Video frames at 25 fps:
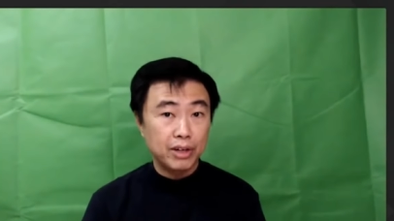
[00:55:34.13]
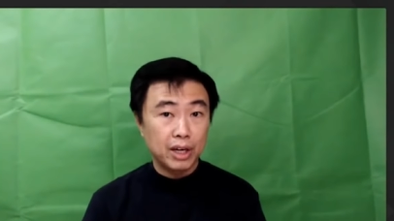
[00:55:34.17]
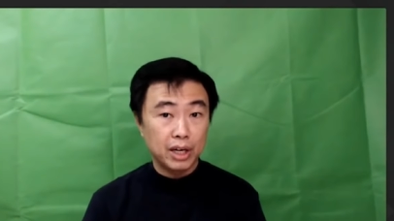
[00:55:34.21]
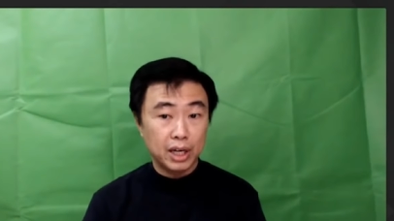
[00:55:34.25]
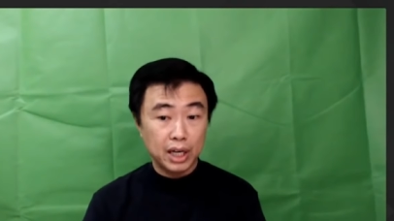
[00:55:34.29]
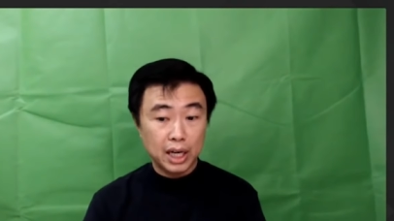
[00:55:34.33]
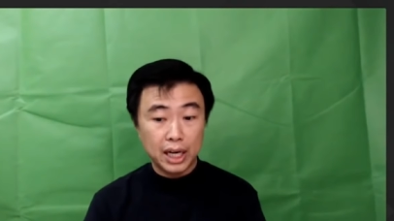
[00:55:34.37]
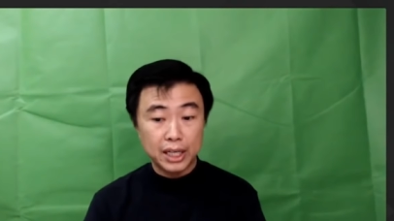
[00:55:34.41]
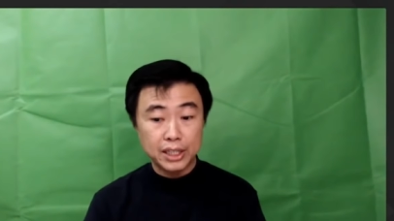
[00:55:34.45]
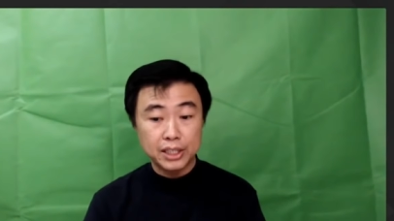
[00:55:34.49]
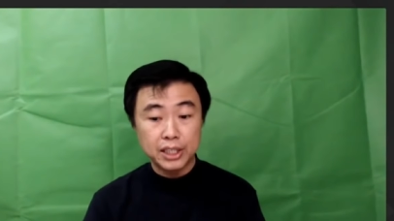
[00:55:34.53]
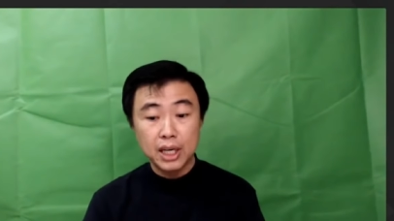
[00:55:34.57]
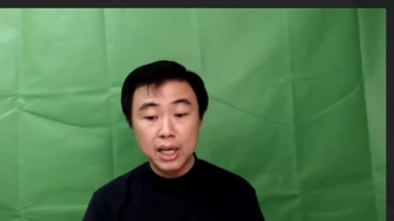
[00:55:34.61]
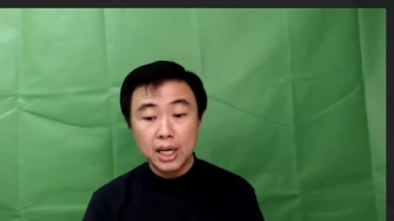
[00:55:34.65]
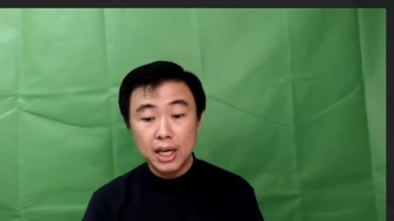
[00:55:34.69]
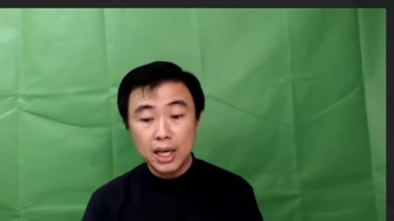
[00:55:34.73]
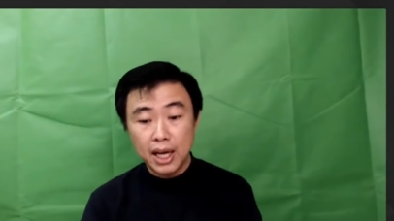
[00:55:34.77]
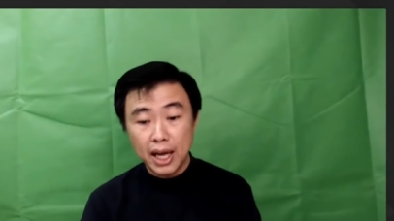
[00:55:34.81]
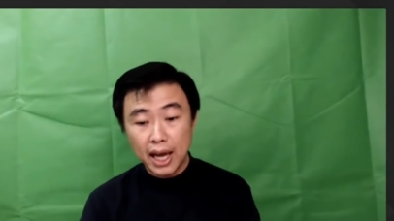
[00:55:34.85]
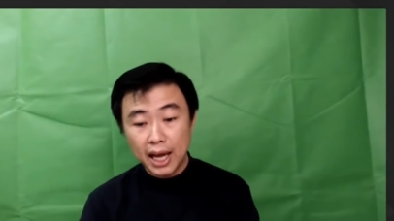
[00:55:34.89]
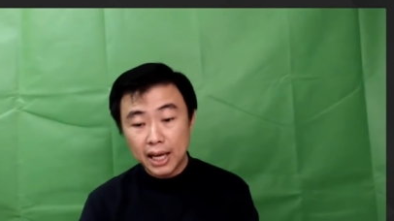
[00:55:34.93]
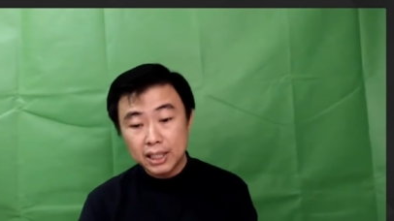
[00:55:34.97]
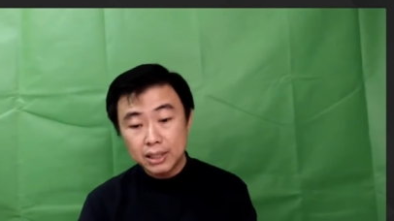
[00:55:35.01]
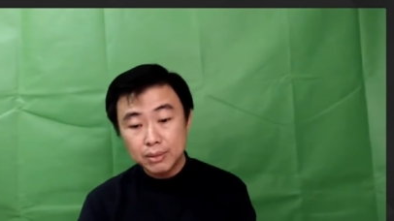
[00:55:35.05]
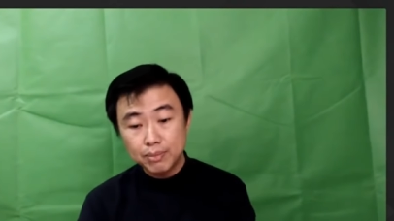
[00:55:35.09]
a clash.
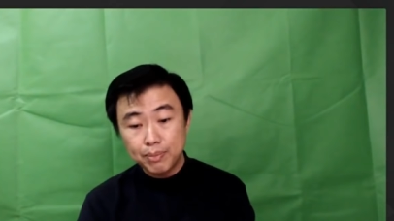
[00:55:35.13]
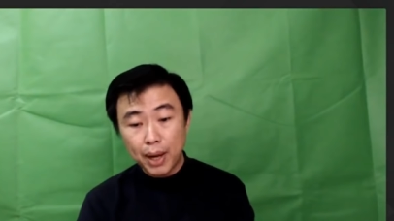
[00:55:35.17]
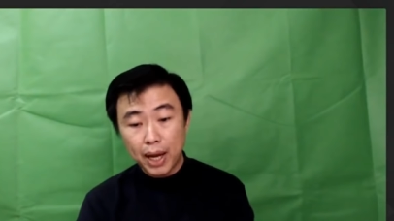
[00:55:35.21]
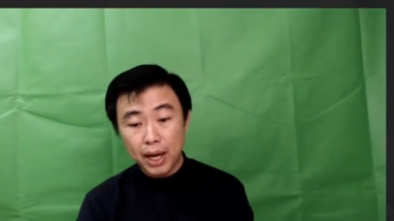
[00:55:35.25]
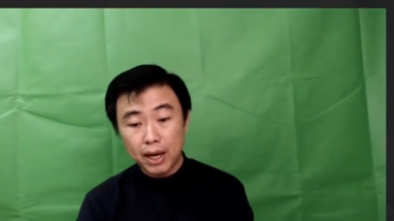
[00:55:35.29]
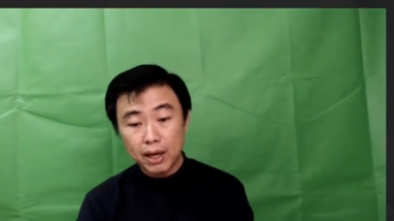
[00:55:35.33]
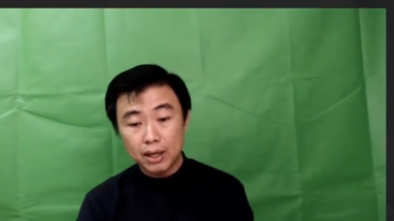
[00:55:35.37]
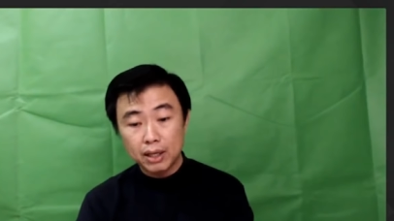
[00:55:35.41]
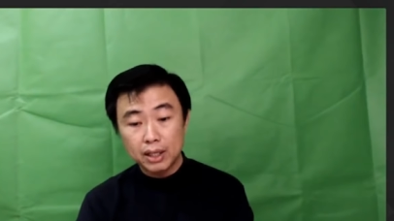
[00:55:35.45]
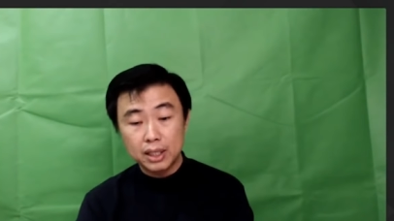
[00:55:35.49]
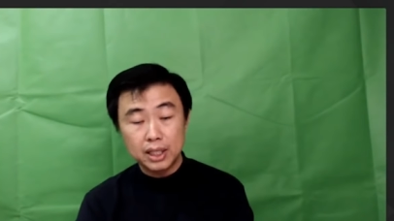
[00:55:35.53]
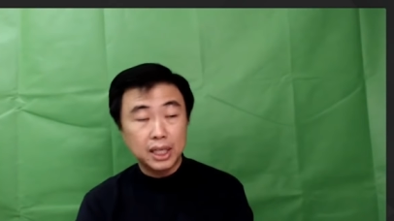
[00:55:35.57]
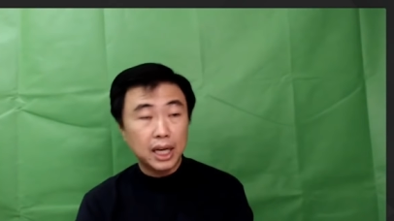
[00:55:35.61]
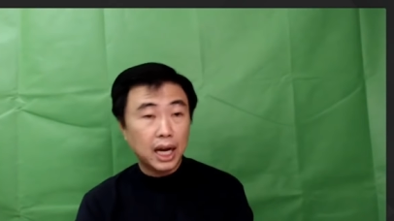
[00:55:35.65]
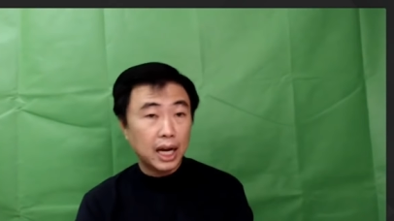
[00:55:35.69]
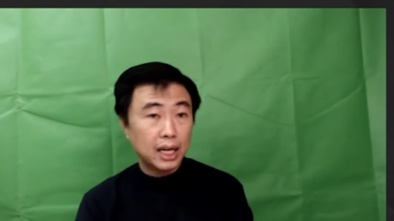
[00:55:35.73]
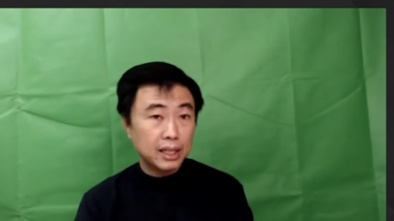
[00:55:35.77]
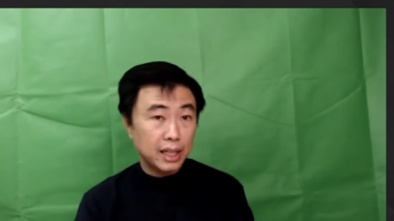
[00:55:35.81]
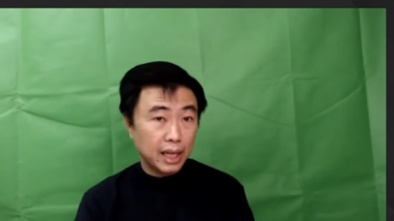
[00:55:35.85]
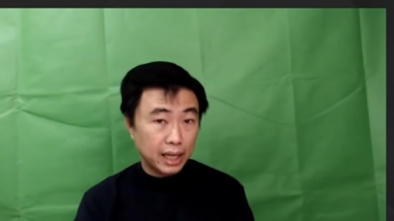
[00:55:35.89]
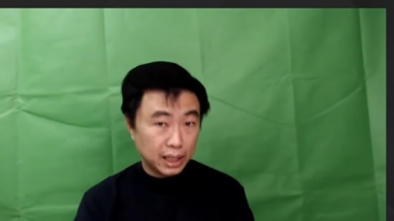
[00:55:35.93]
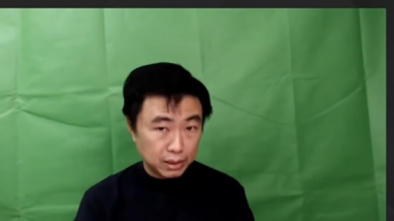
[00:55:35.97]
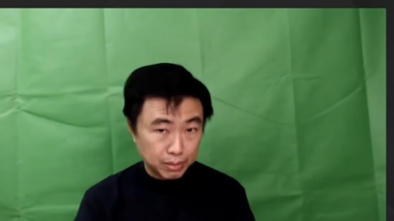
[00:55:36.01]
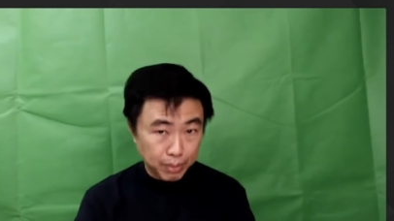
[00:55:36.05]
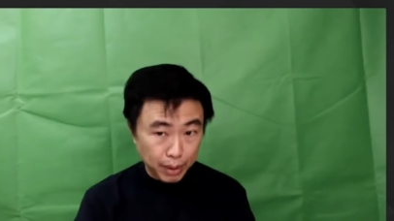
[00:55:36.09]
Expect the
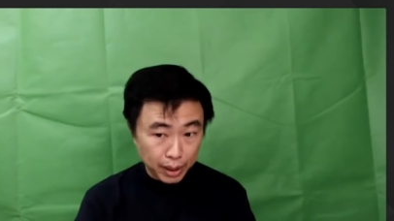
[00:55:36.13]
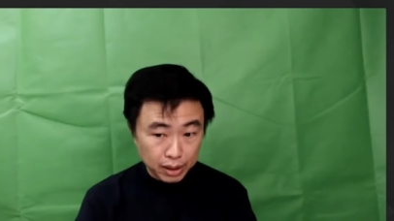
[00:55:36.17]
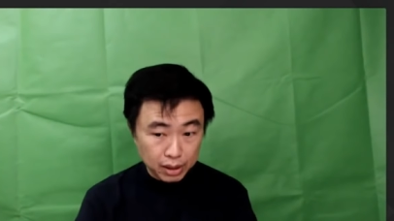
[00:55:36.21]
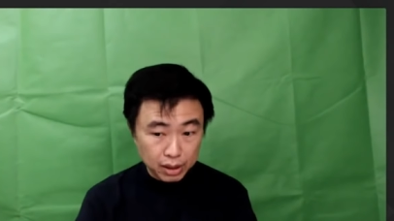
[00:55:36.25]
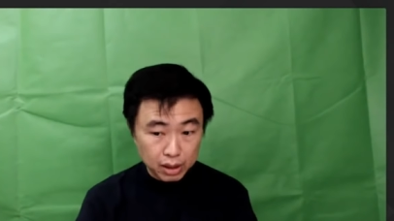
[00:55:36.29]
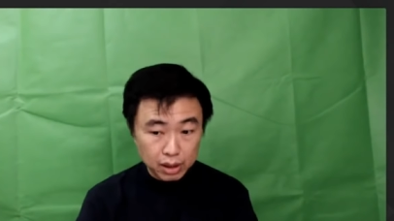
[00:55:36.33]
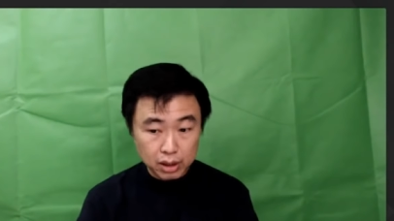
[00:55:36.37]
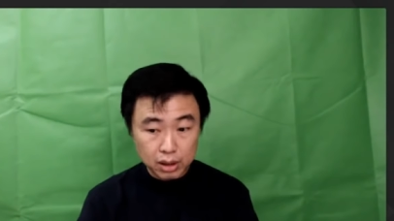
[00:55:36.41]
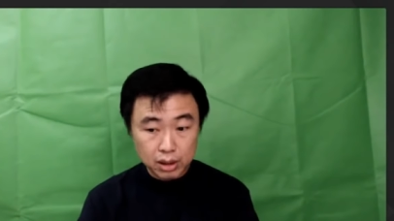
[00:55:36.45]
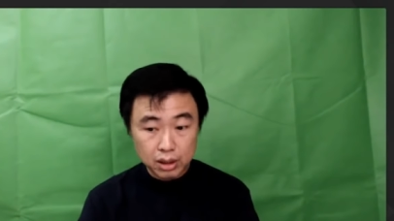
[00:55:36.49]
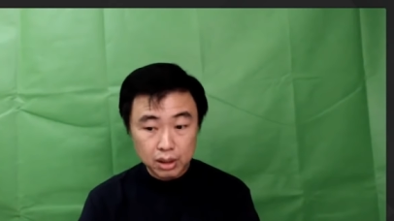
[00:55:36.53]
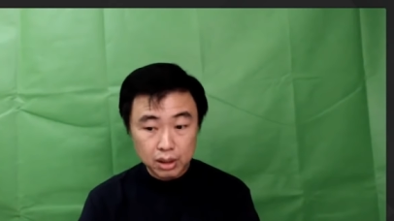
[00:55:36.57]
unexpected.